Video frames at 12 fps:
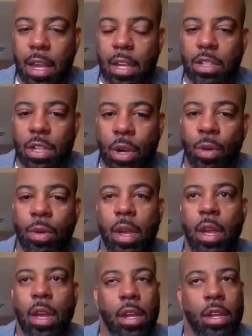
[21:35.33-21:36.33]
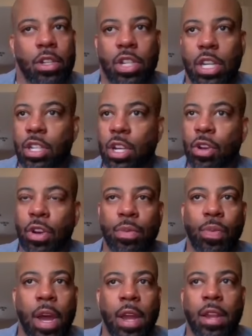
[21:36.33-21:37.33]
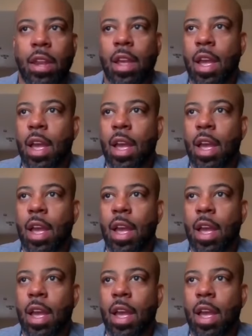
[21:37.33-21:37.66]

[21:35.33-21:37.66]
And so she's a good one.